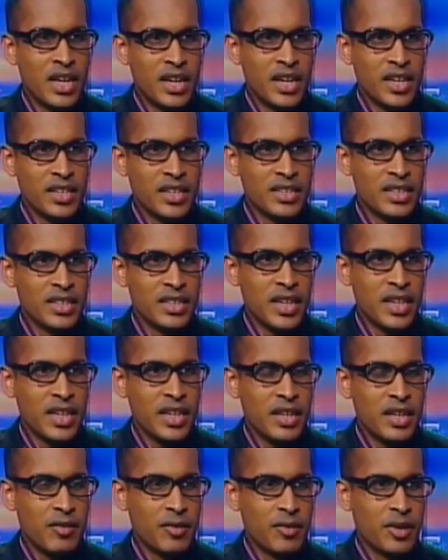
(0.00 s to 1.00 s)
is
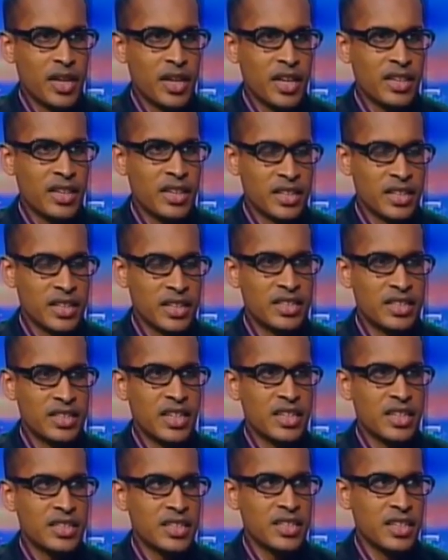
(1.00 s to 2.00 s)
that if you take the
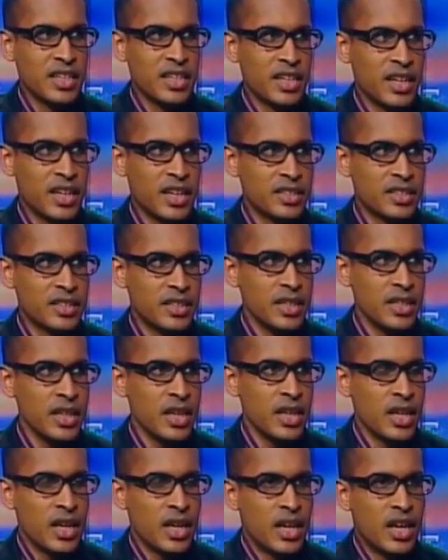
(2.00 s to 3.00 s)
construction industry,
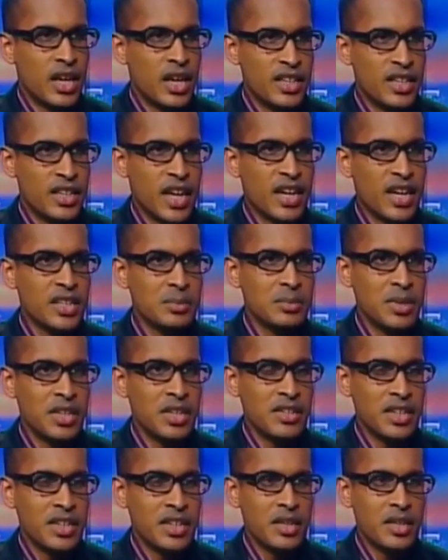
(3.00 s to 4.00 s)
that has
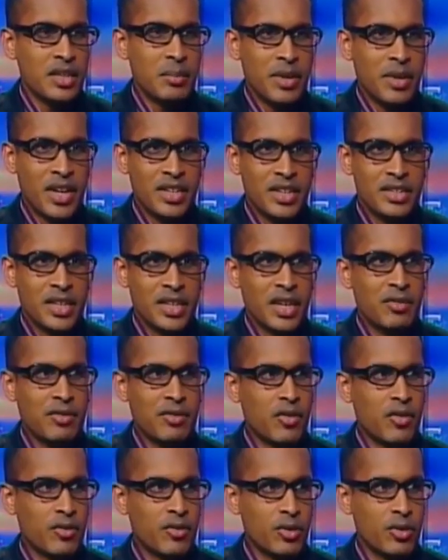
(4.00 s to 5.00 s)
been really the main
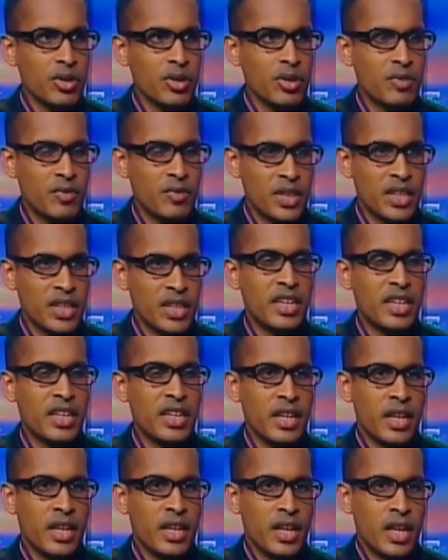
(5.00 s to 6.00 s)
driver of growth within
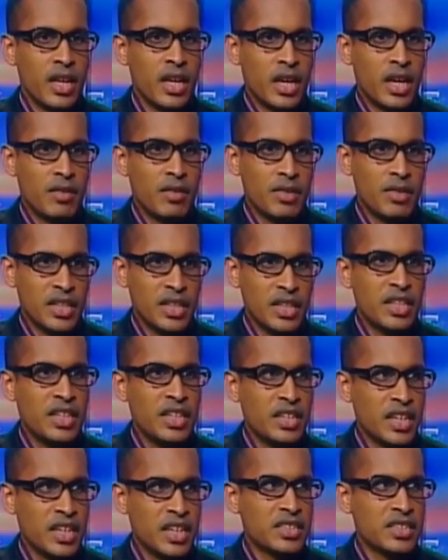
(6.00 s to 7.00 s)
the
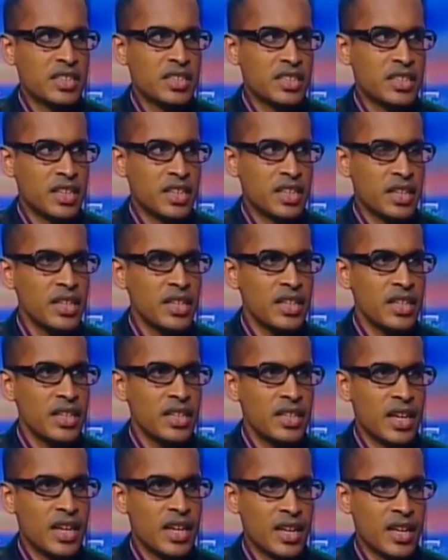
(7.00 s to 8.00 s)
industrial
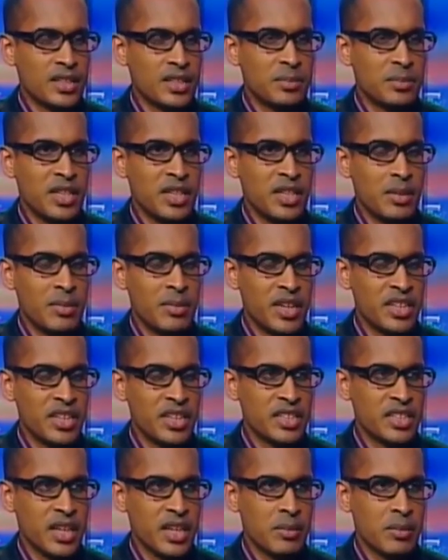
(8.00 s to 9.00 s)
sector. That has been the
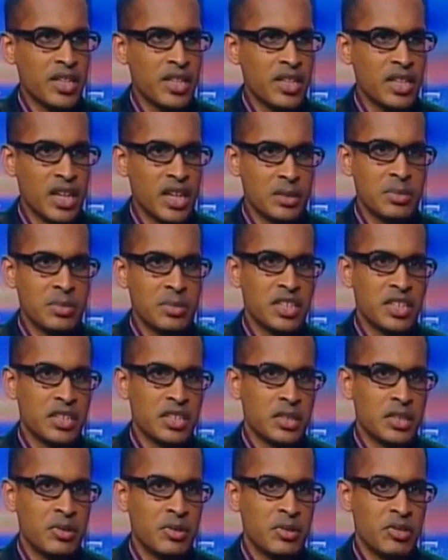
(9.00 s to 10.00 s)
biggest segment that has been
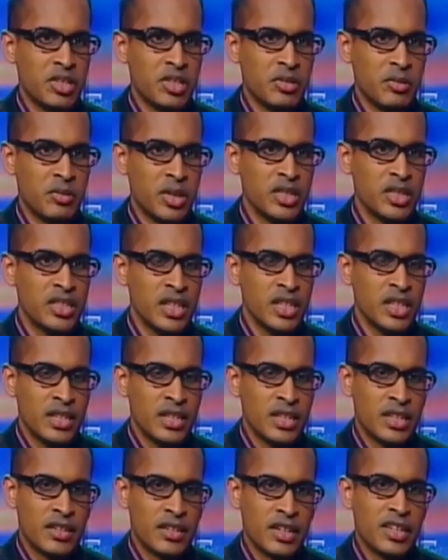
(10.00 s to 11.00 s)
contributing towards
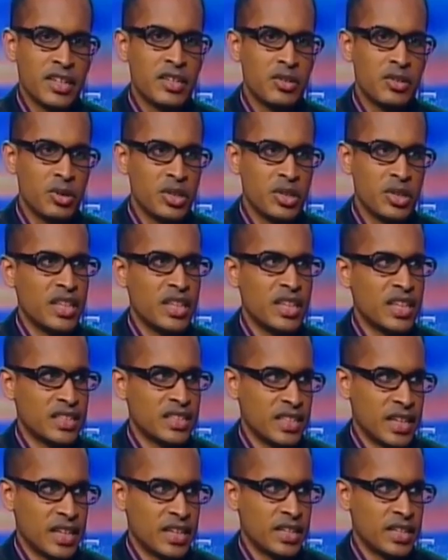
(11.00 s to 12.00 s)
the credit growth in
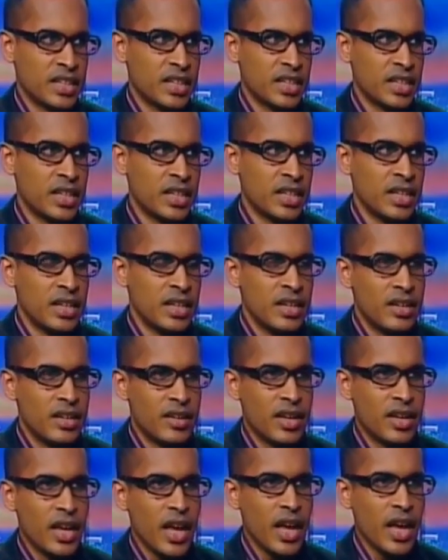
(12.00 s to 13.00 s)
that sector.
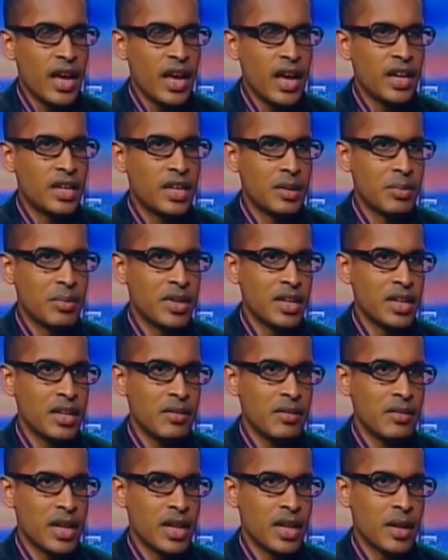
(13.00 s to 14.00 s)
Okay, and
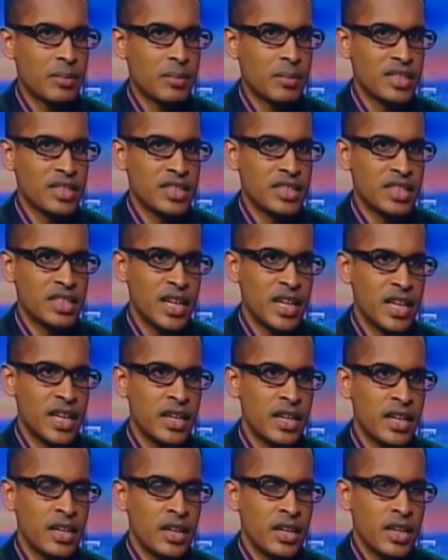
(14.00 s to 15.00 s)
typically what happens is
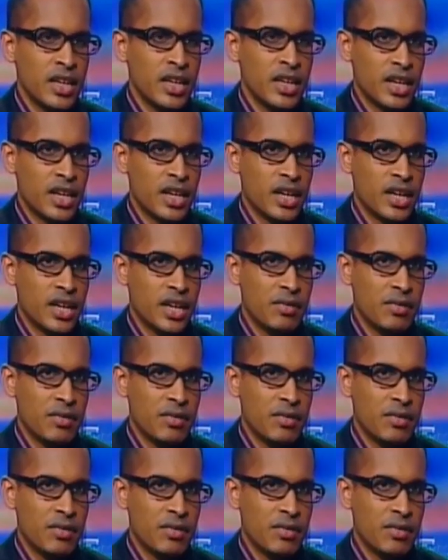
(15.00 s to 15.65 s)
that there